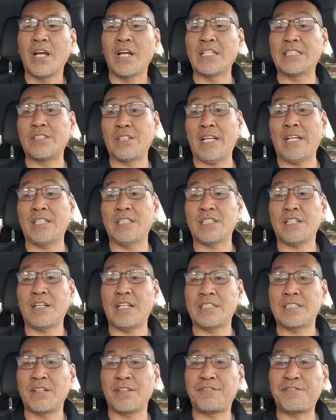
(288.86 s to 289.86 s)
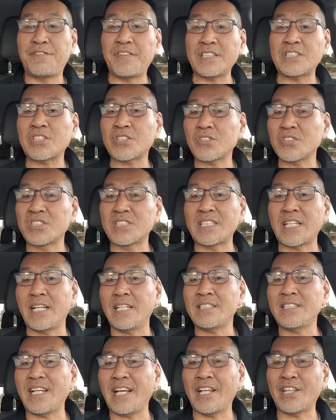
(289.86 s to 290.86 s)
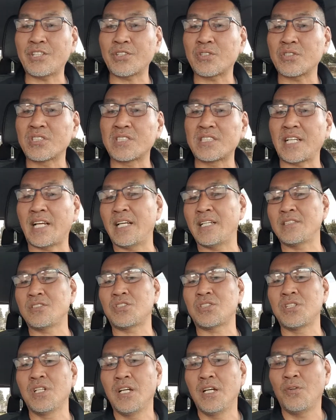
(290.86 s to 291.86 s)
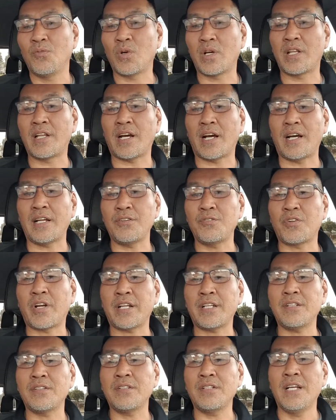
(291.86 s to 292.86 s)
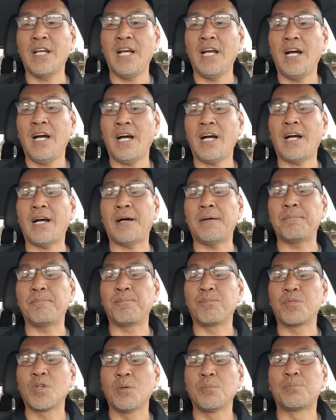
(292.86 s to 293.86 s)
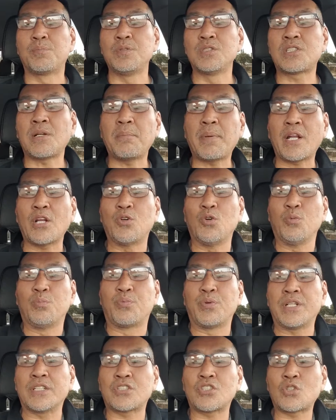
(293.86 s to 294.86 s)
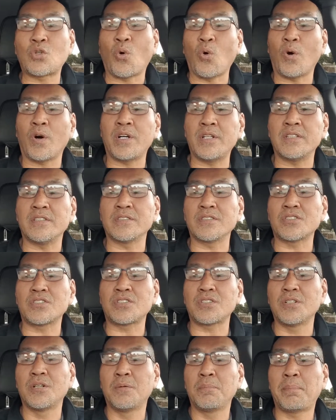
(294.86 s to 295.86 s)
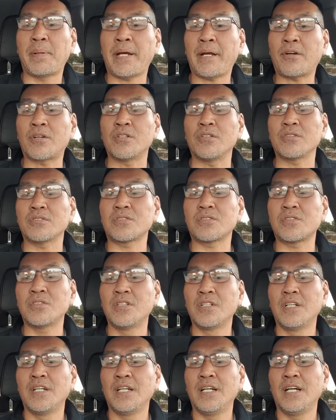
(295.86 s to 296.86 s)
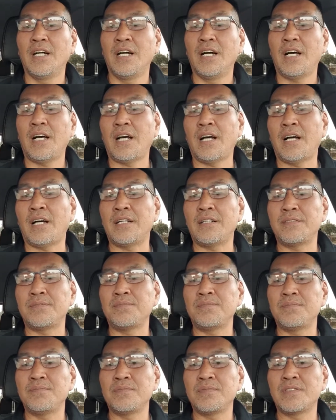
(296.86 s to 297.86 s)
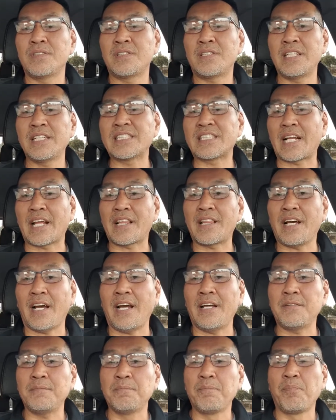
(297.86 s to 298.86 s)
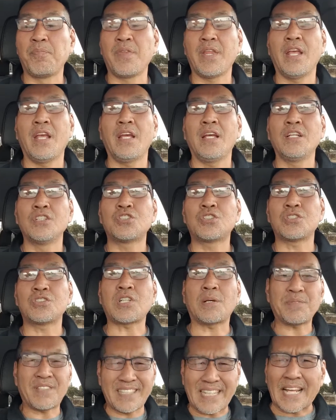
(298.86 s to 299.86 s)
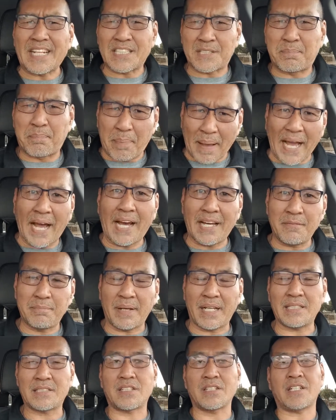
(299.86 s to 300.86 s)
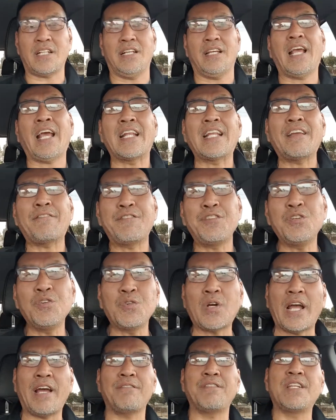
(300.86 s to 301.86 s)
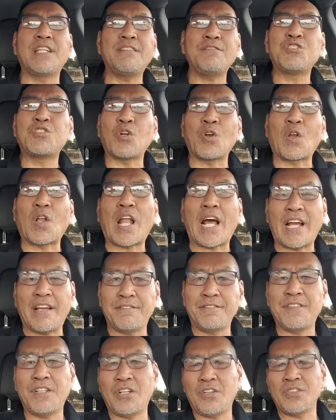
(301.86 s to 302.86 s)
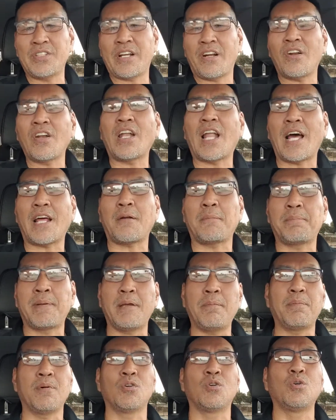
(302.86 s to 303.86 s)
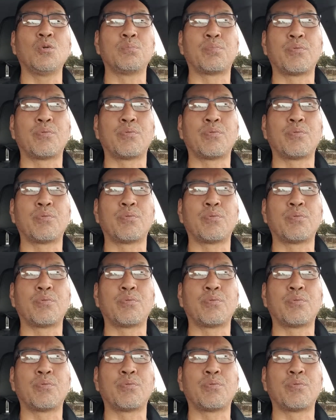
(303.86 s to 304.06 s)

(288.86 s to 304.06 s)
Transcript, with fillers: is, is, is in a physical sense, ethical sense, whatnot, right? Um, somebody who brings toils, perils, uh, things like that something that is bad basically and if you have lived your life you know there are a lot of people who